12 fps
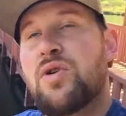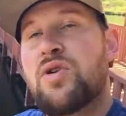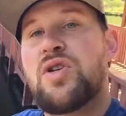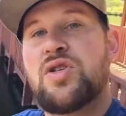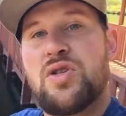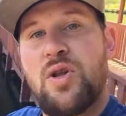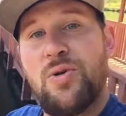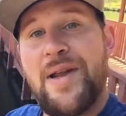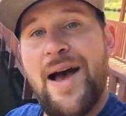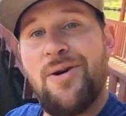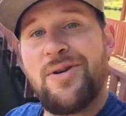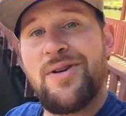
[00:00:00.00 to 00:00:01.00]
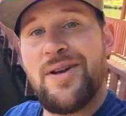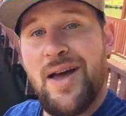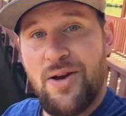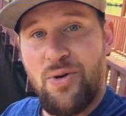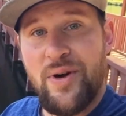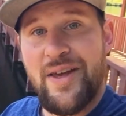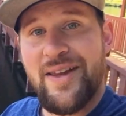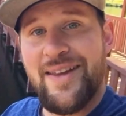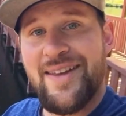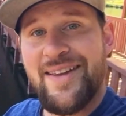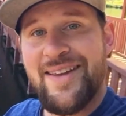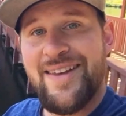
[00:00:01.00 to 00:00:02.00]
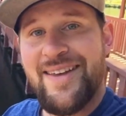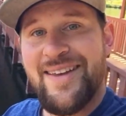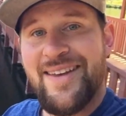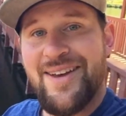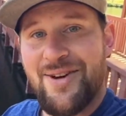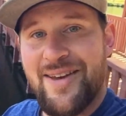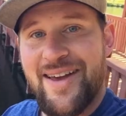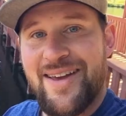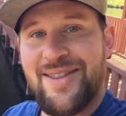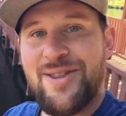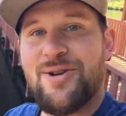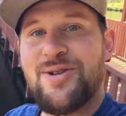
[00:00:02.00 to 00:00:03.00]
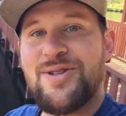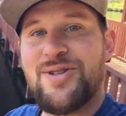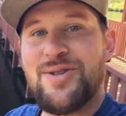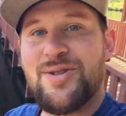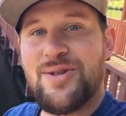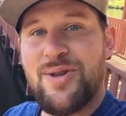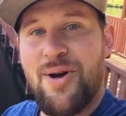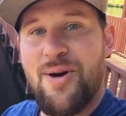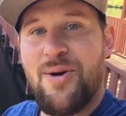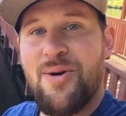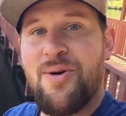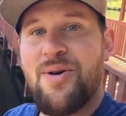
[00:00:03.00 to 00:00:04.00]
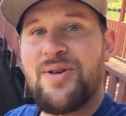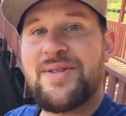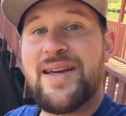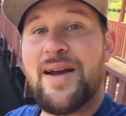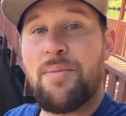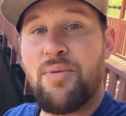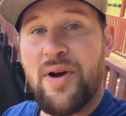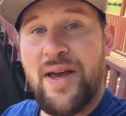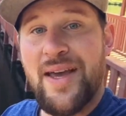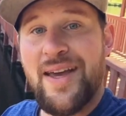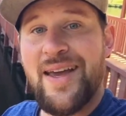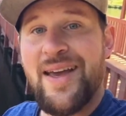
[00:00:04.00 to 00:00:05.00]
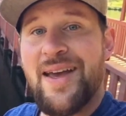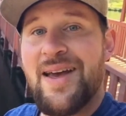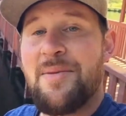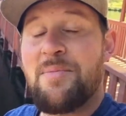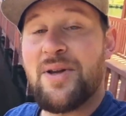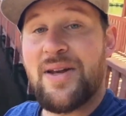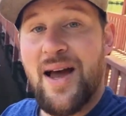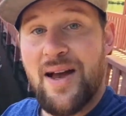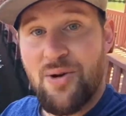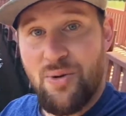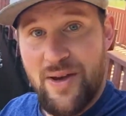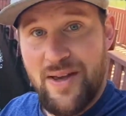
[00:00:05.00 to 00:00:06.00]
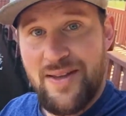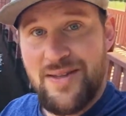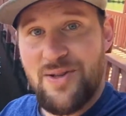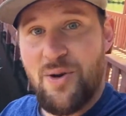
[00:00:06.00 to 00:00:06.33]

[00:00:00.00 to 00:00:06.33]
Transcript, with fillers: learn to slow down, not quit, okay? Learn to slow, take a break, but not quit.